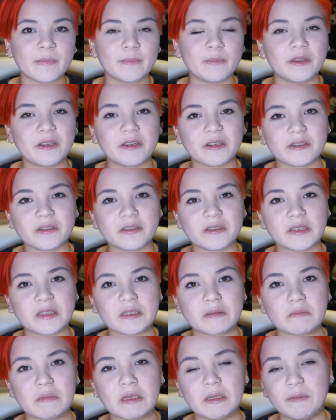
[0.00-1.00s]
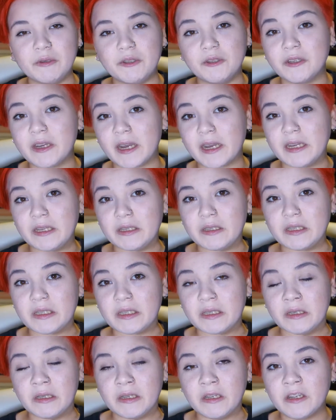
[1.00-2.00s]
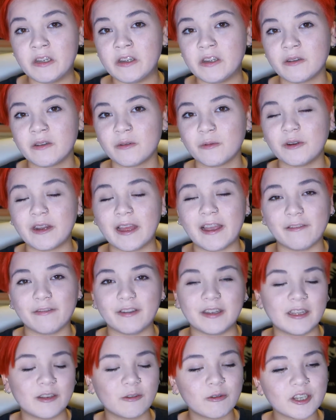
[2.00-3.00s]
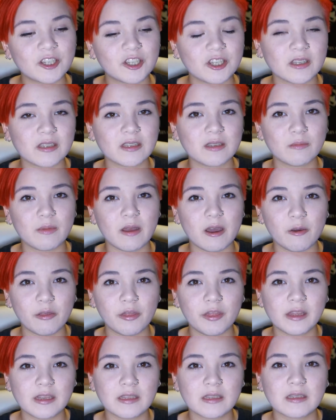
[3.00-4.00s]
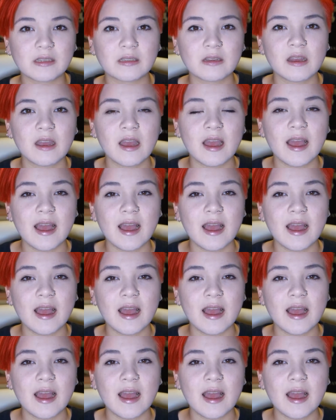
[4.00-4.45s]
because maybe you guys would have any questions about this.